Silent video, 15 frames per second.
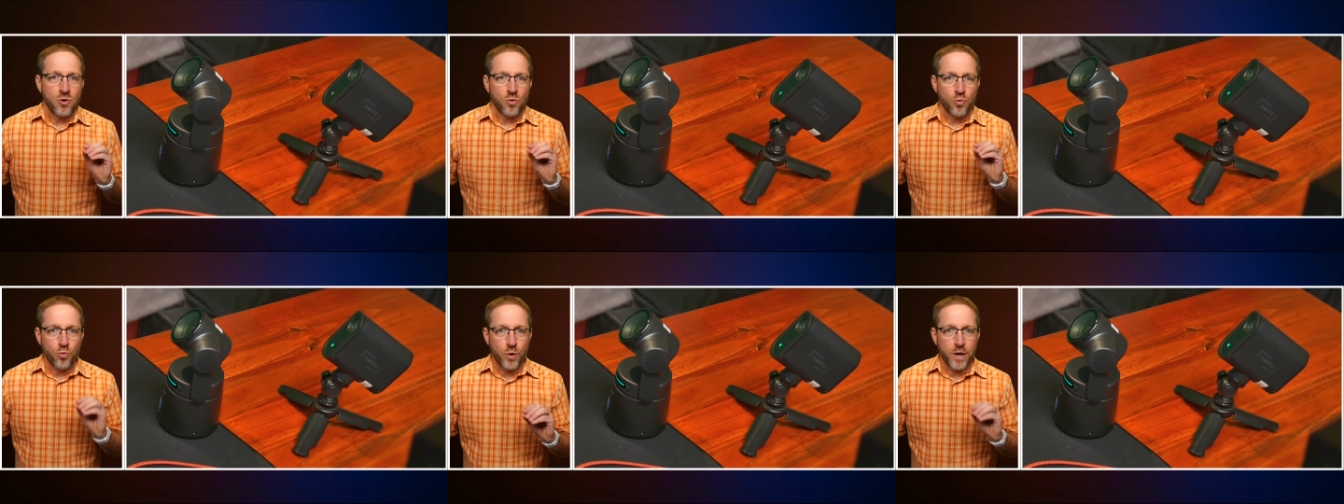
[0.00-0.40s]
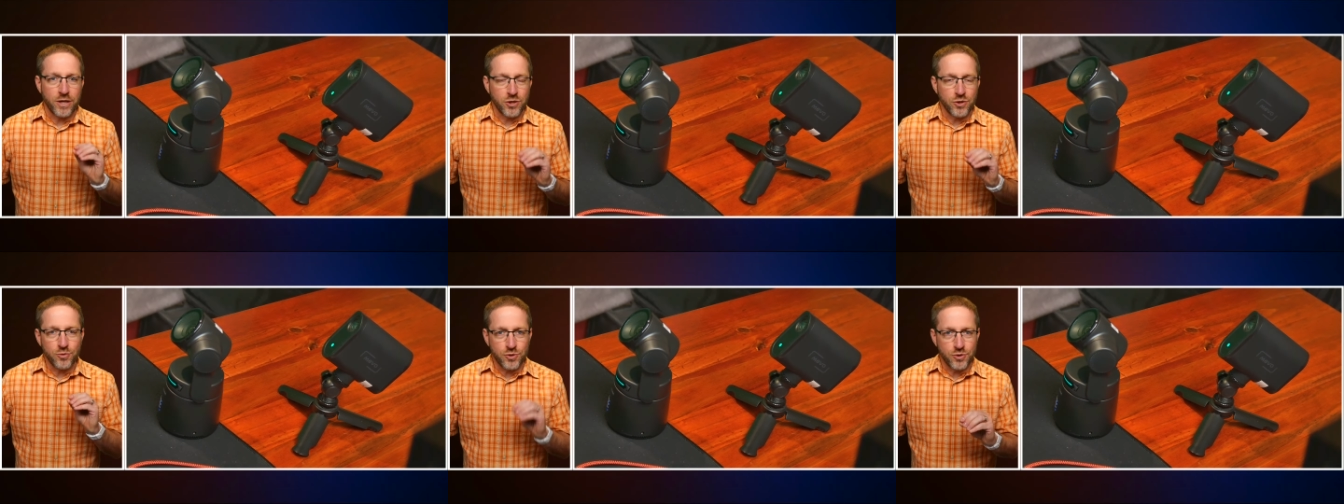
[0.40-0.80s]
when
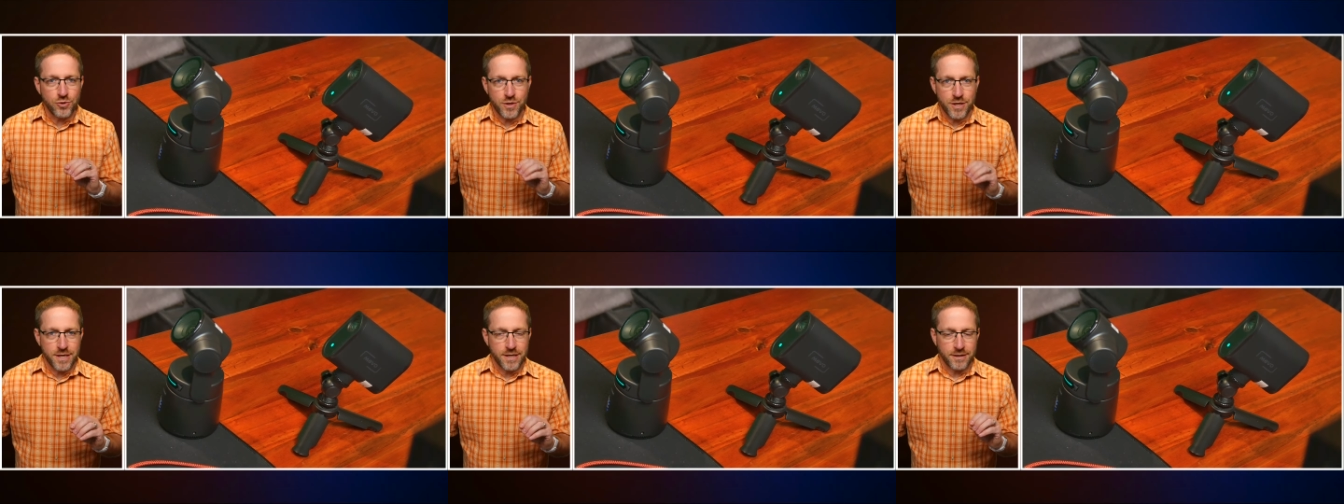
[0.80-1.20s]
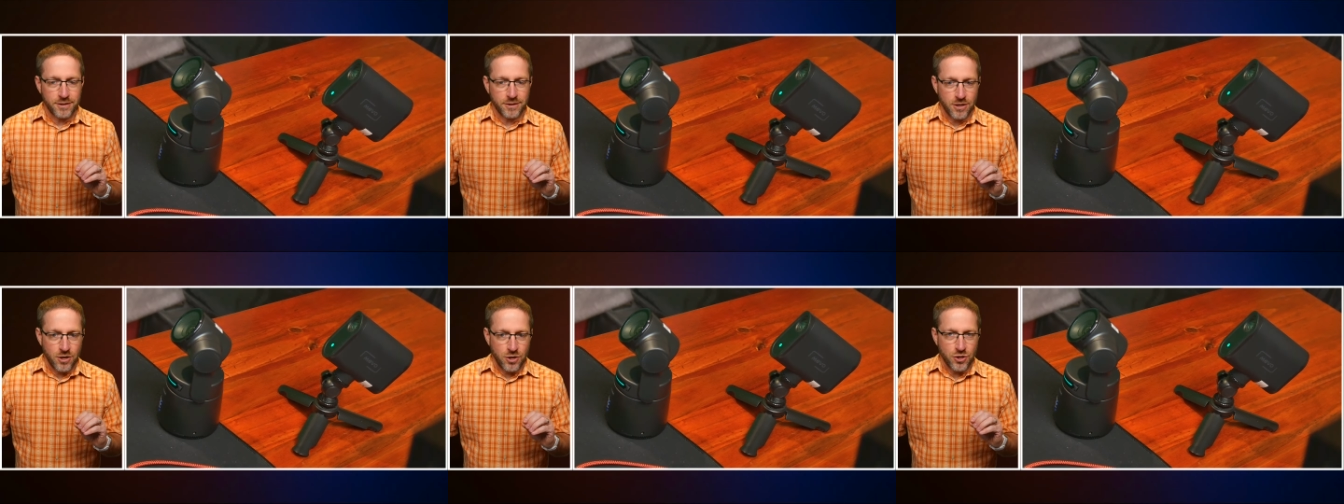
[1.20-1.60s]
you do
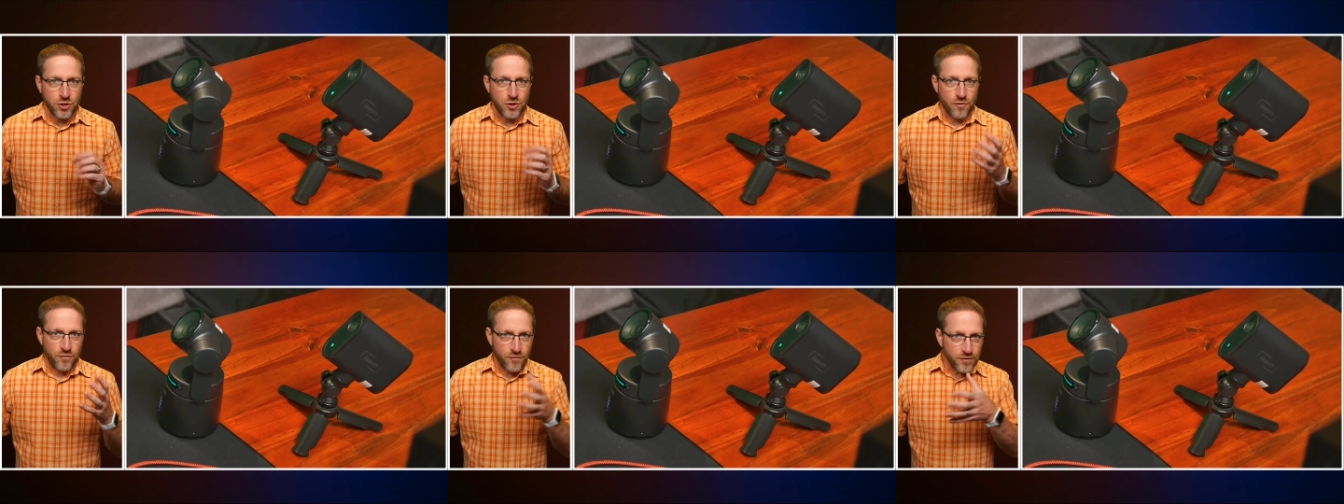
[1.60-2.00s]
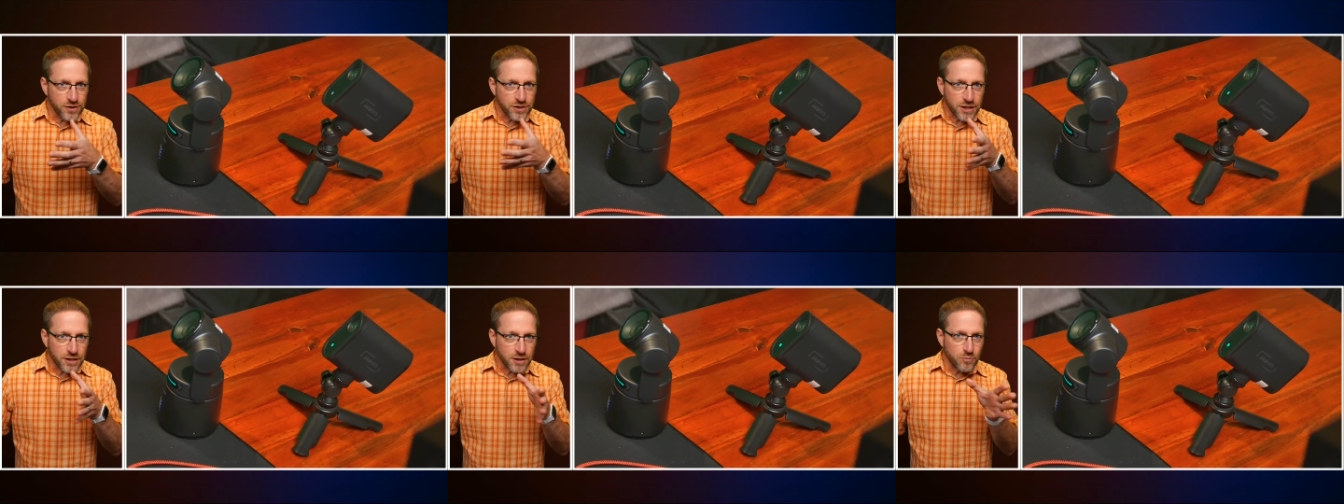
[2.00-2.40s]
this, you're
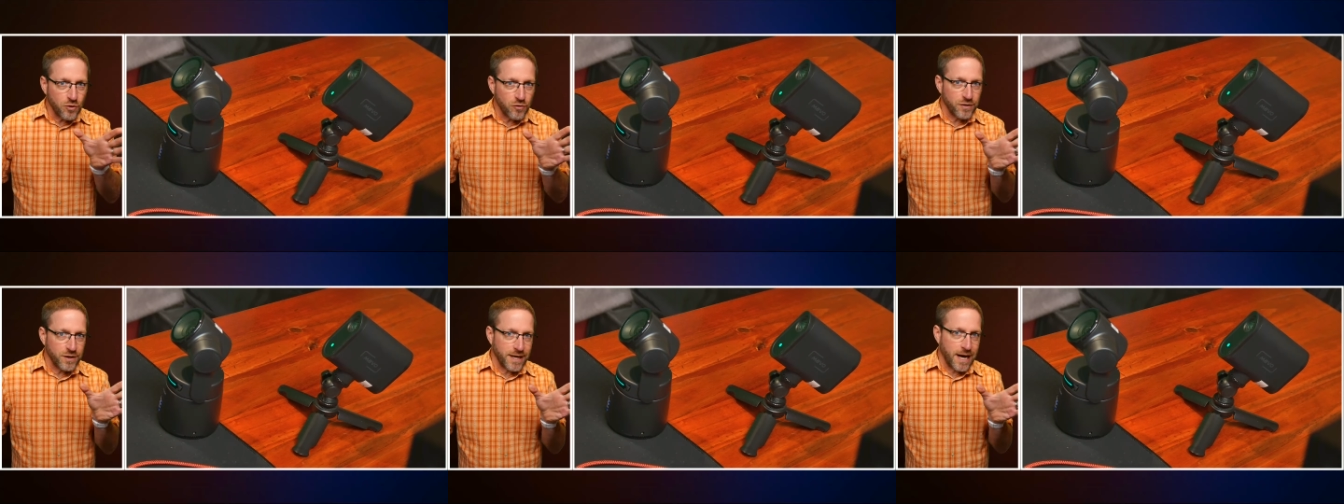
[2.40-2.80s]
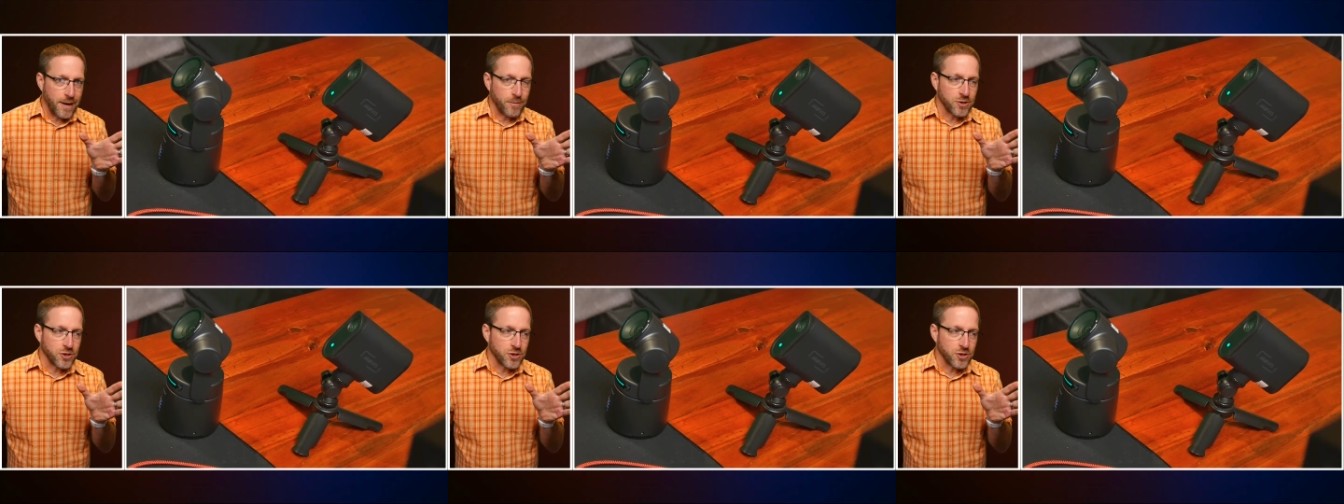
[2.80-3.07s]
physically moving the camera.